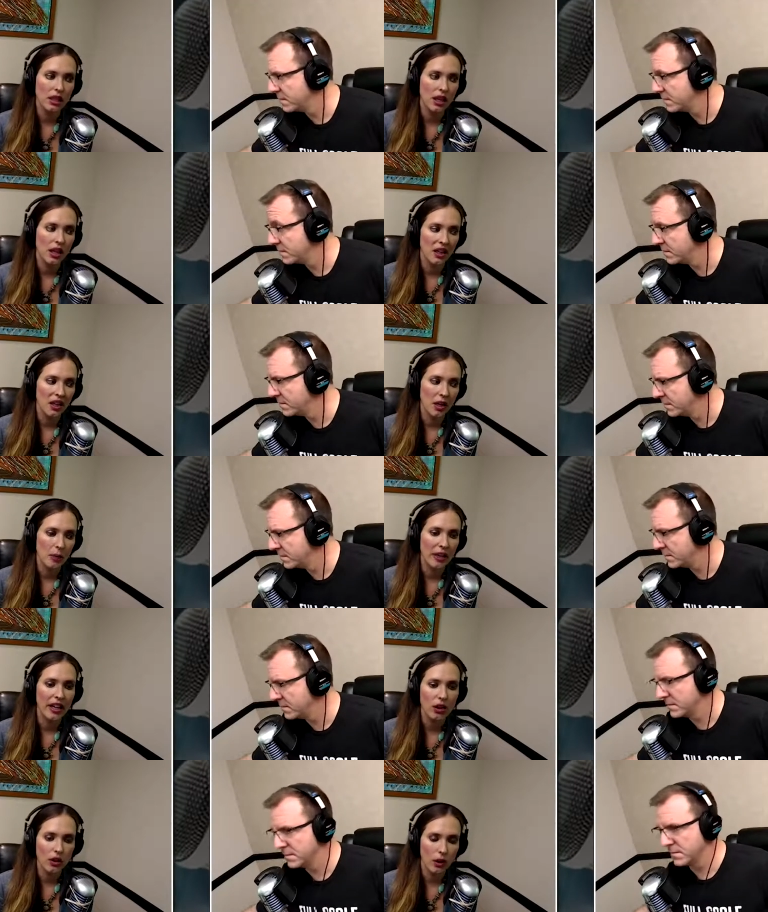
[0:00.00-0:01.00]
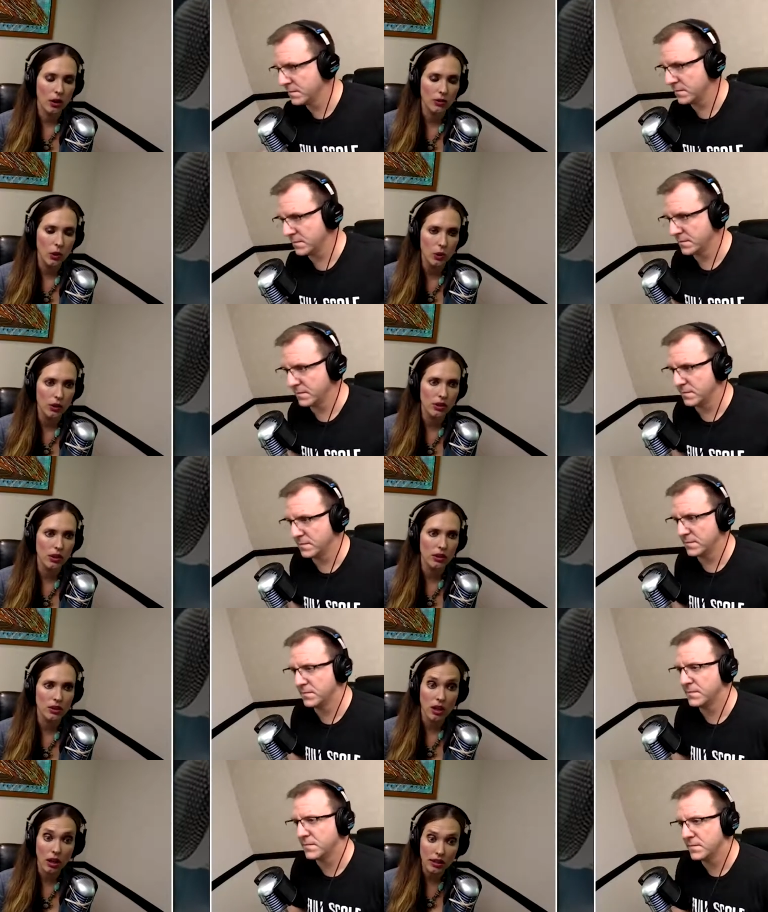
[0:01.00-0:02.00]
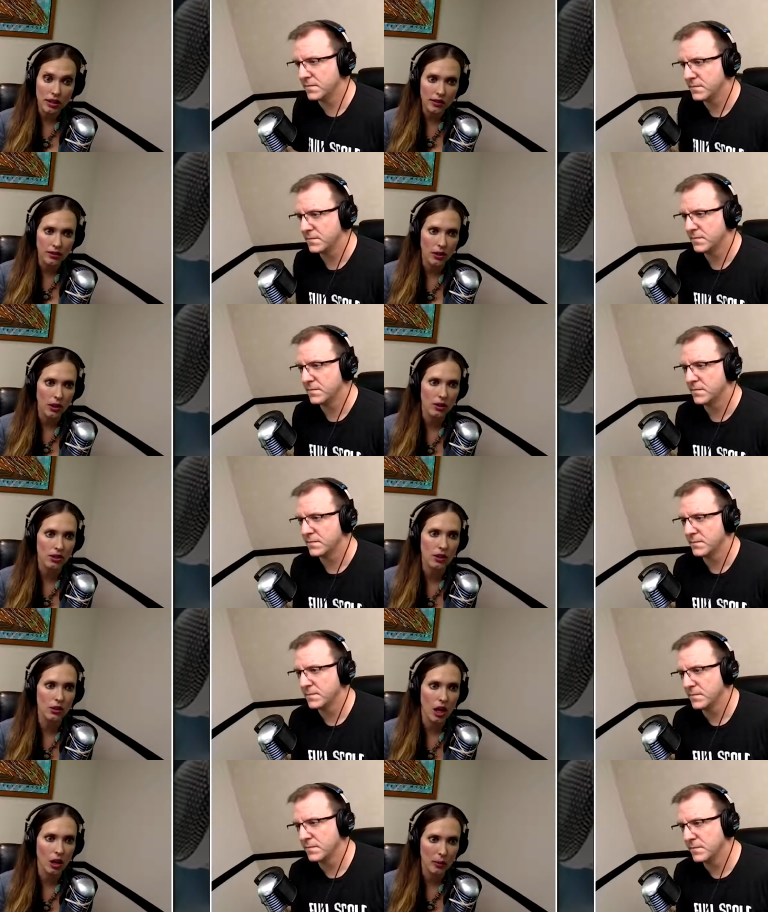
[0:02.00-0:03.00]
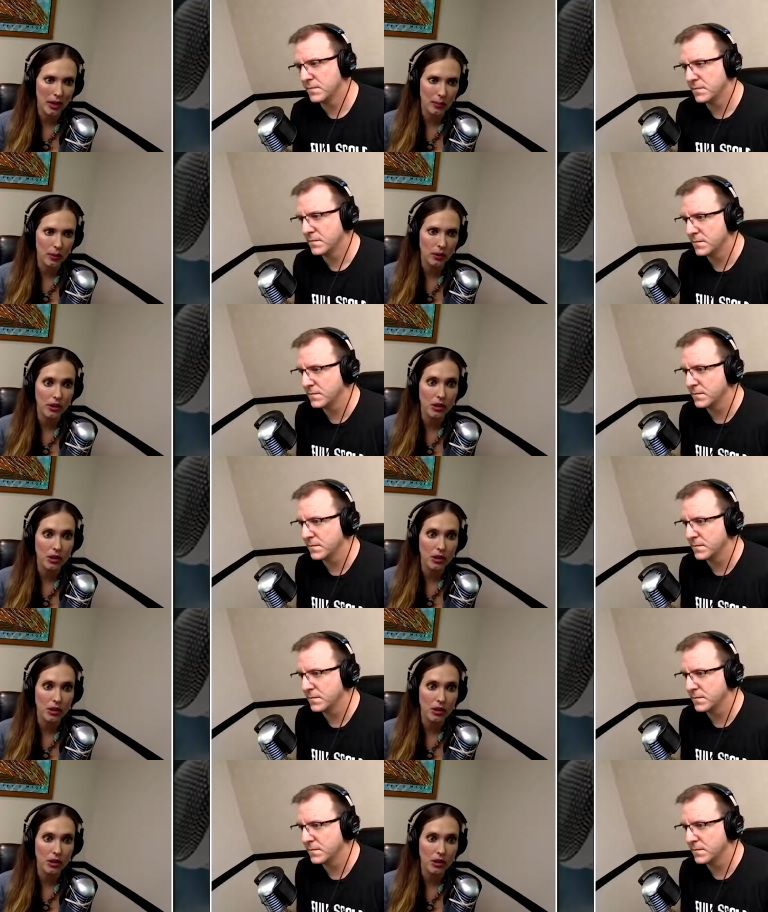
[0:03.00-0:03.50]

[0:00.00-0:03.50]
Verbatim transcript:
Speaker 1: um, and alcohol, of course, are toxic for dogs. So a lot of people,